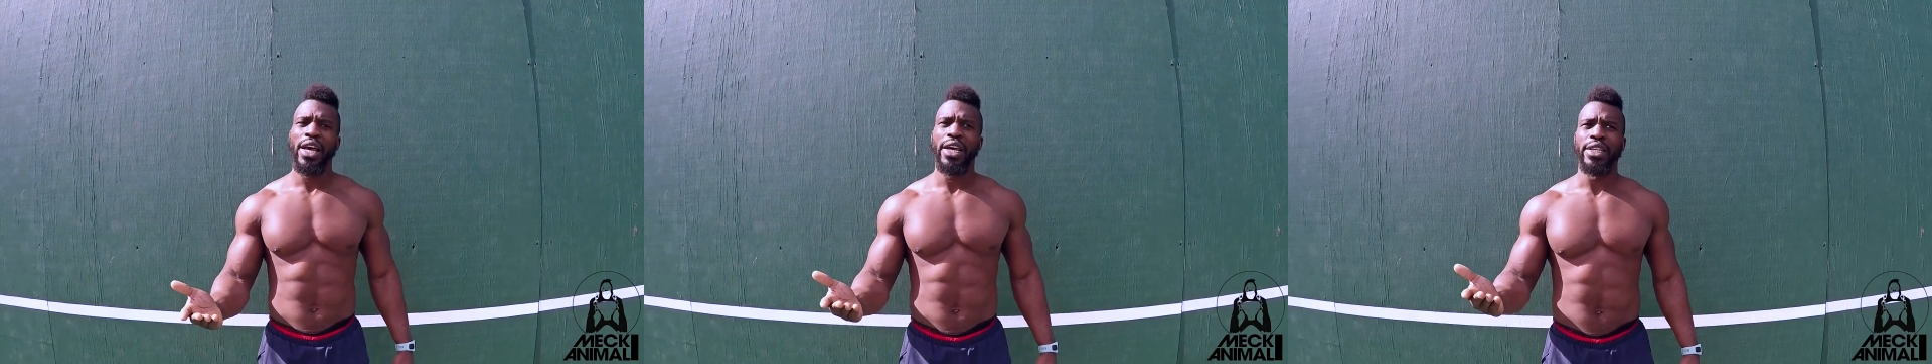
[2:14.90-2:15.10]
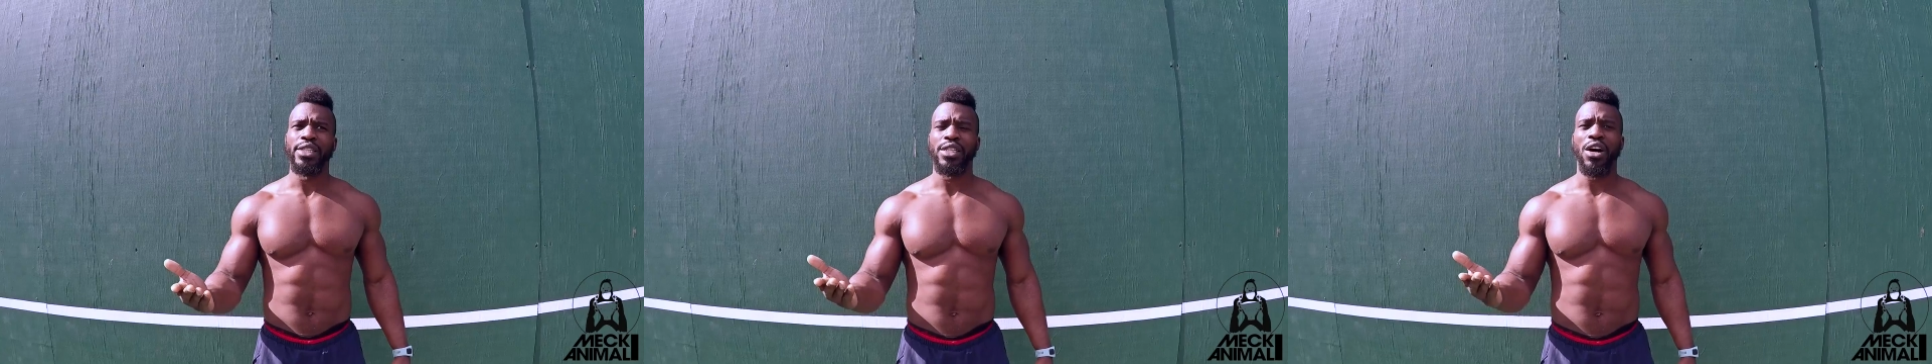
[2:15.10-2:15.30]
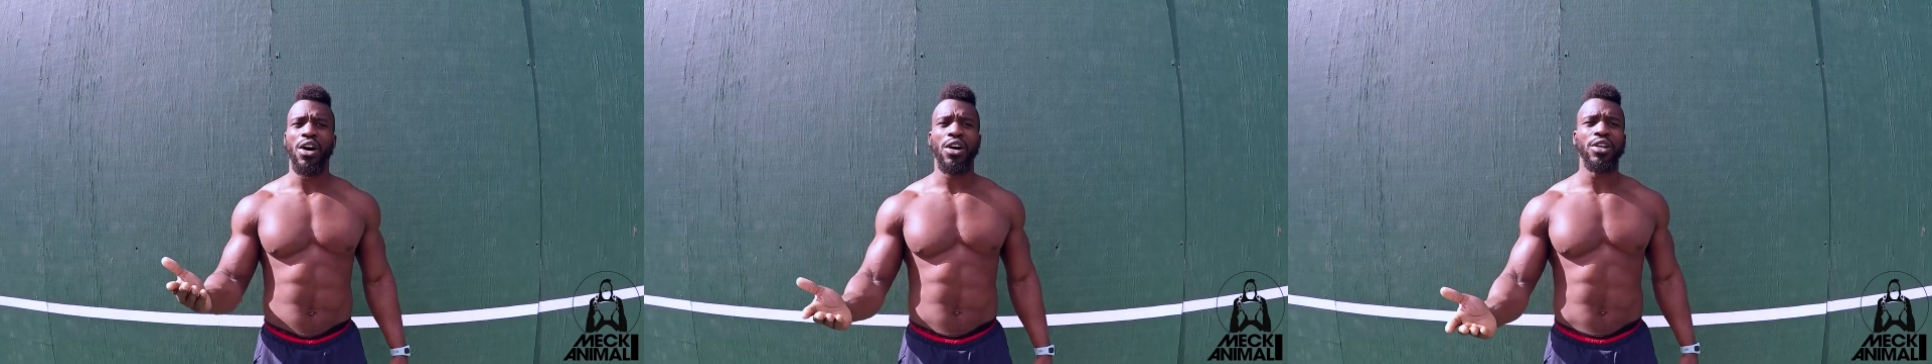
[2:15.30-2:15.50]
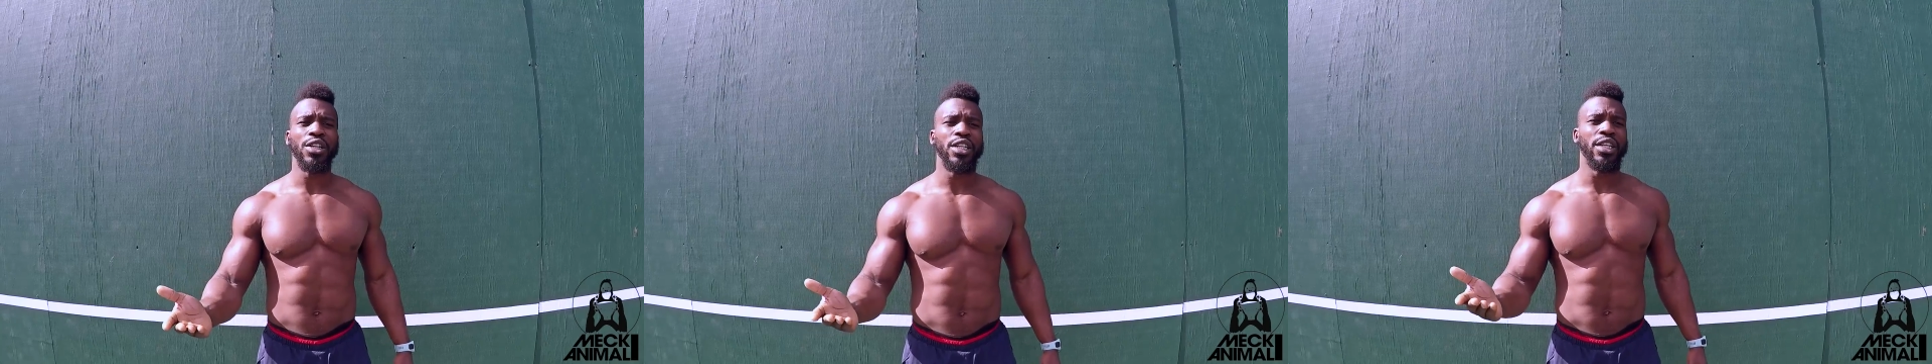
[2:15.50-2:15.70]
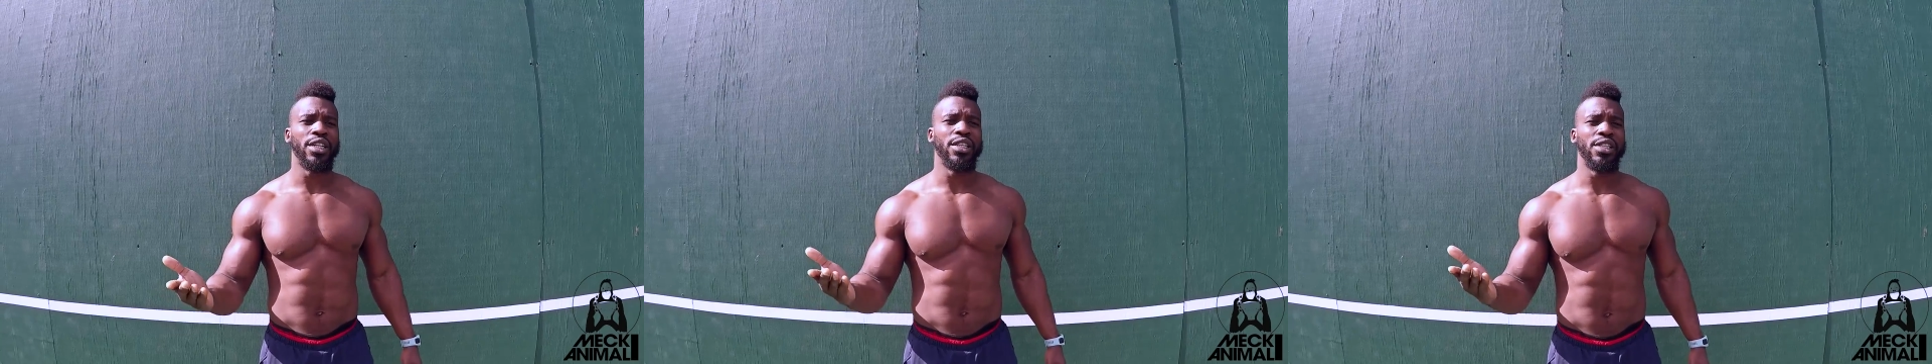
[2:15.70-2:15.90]
It's
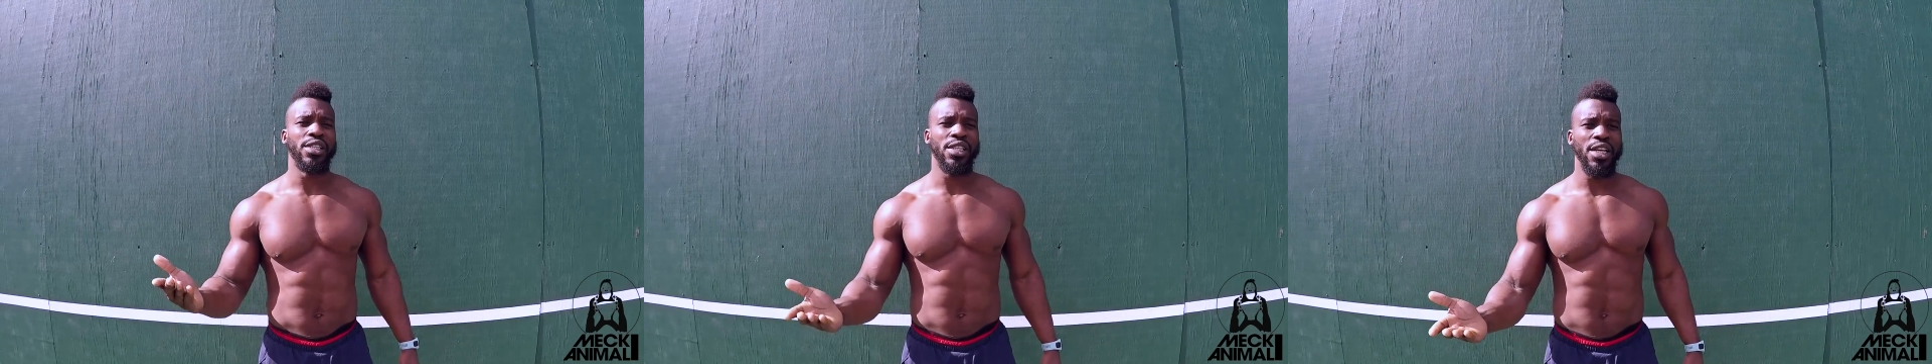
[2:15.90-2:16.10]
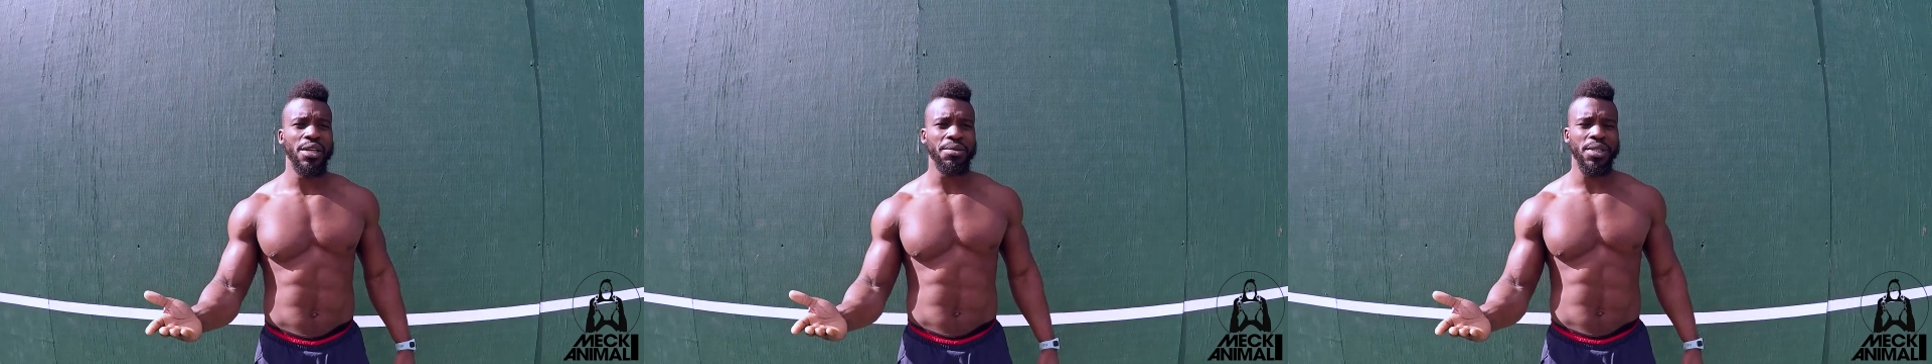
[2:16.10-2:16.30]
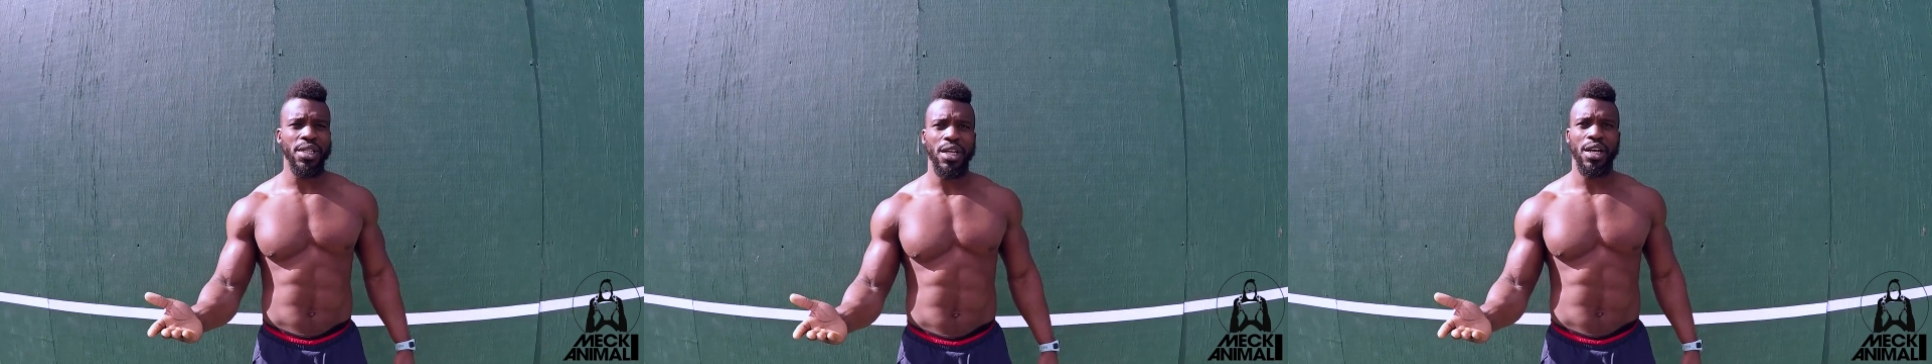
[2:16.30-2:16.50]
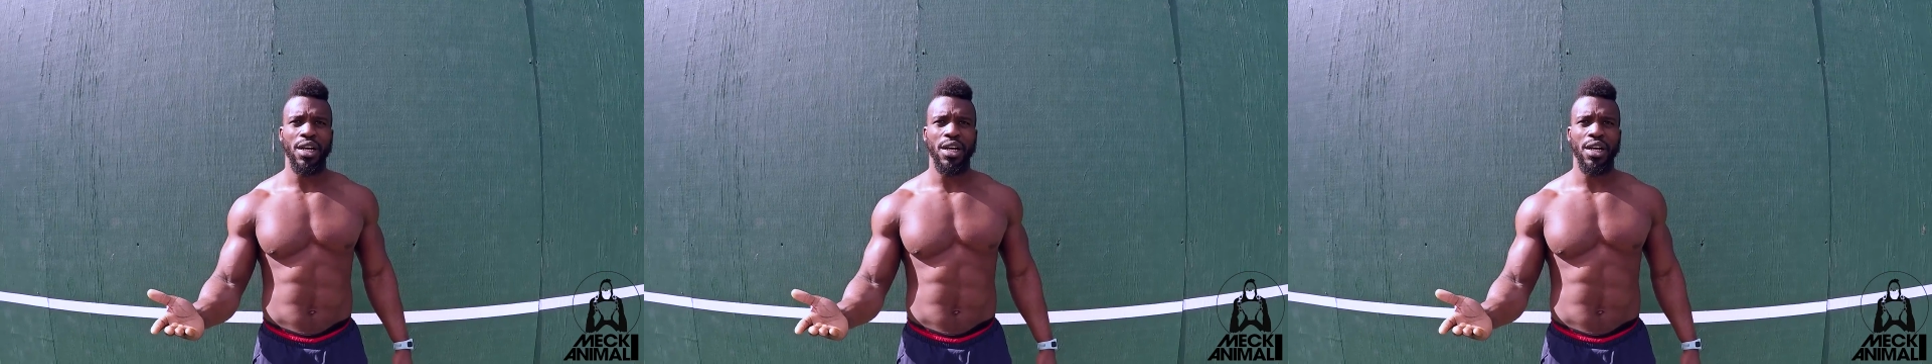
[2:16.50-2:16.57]
harder than it seems.